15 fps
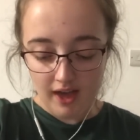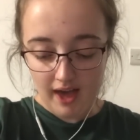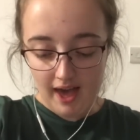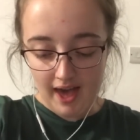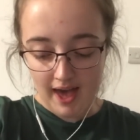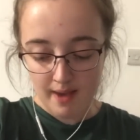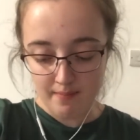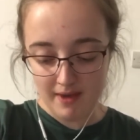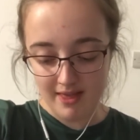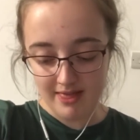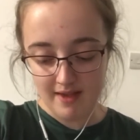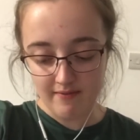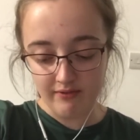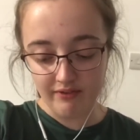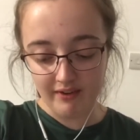And
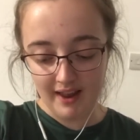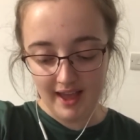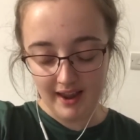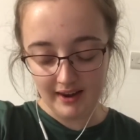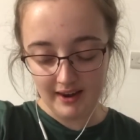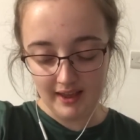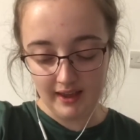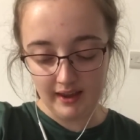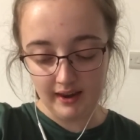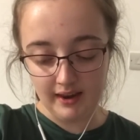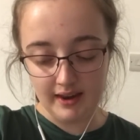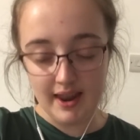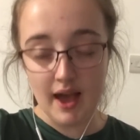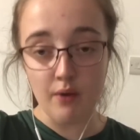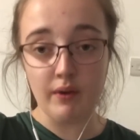then Fellaini.
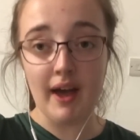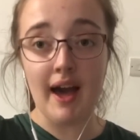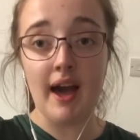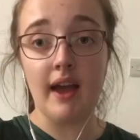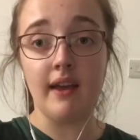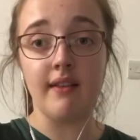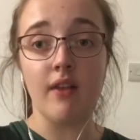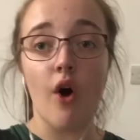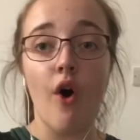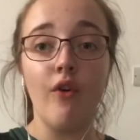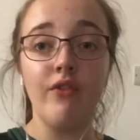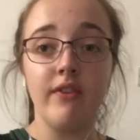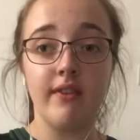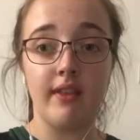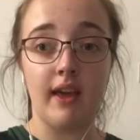Now, guys,
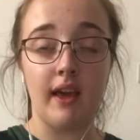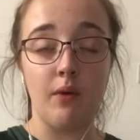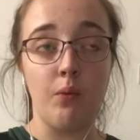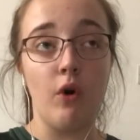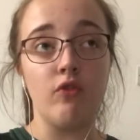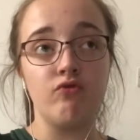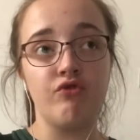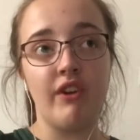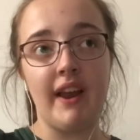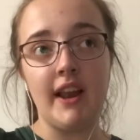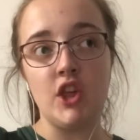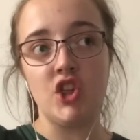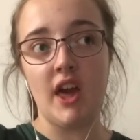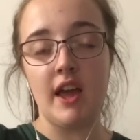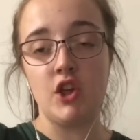obviously, what really
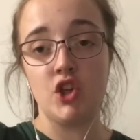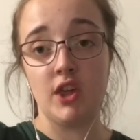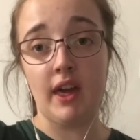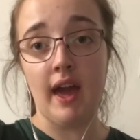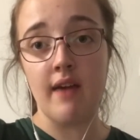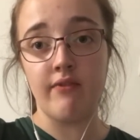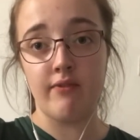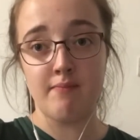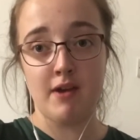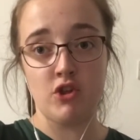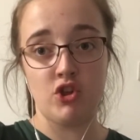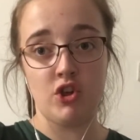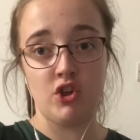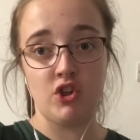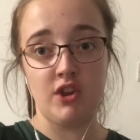changed the game for
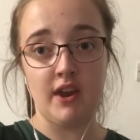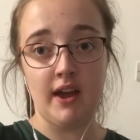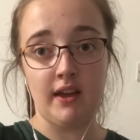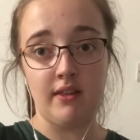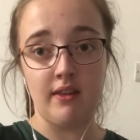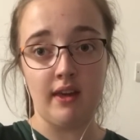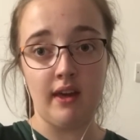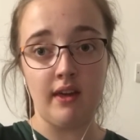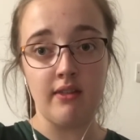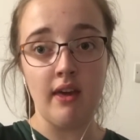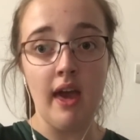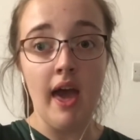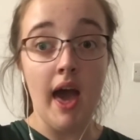Manchester United,